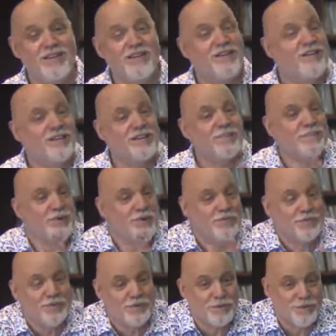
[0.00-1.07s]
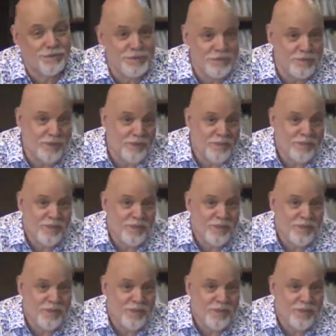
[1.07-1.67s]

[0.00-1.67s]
Now that's a beautiful truth to me,